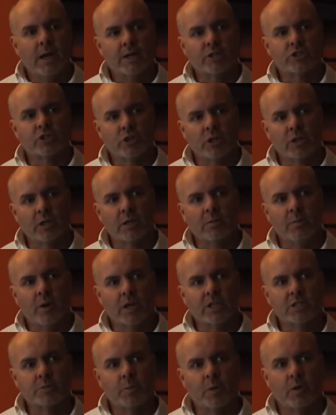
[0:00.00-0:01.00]
Certainly in
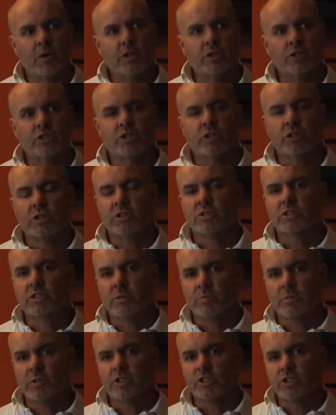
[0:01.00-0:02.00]
my experience,
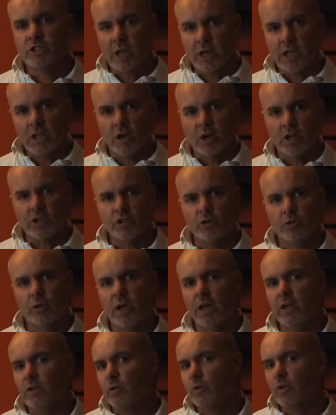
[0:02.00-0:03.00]
some of the study guides you'll get,